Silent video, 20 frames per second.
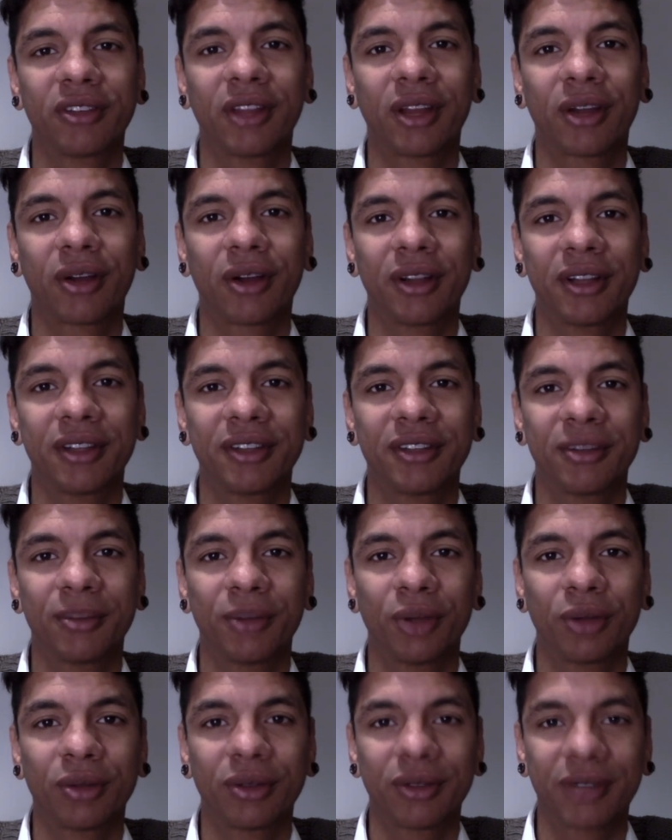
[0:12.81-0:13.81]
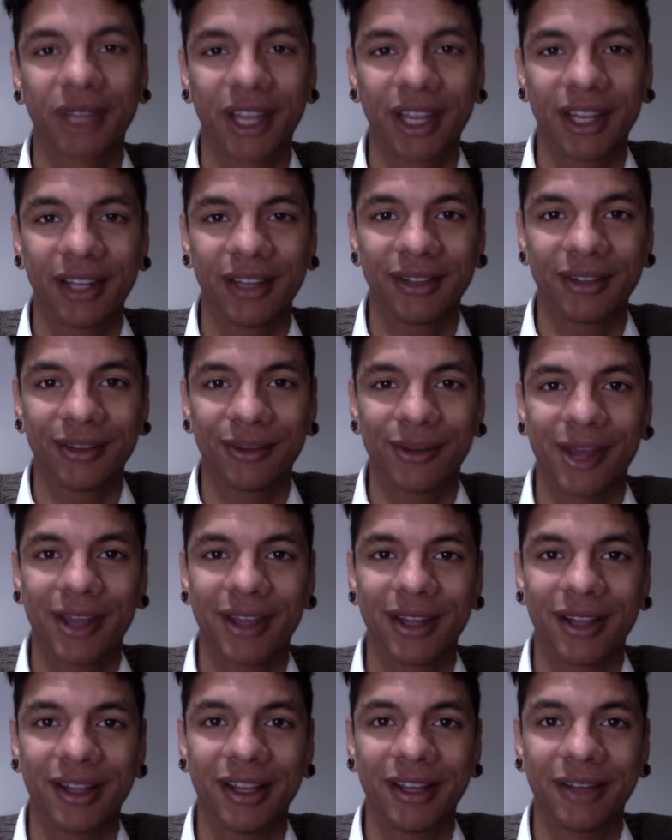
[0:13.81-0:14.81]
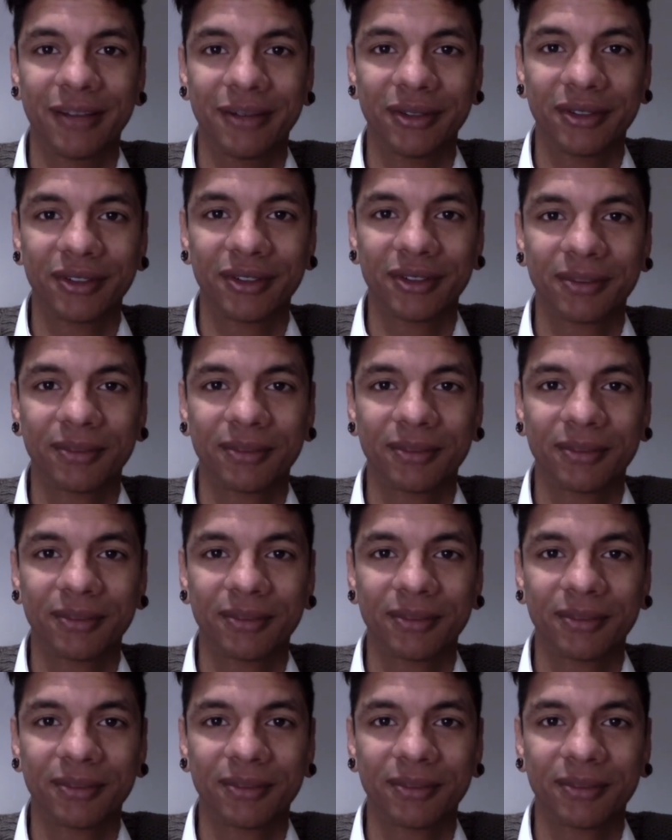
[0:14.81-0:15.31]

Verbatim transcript: a college in Milton Keynes, where he lives.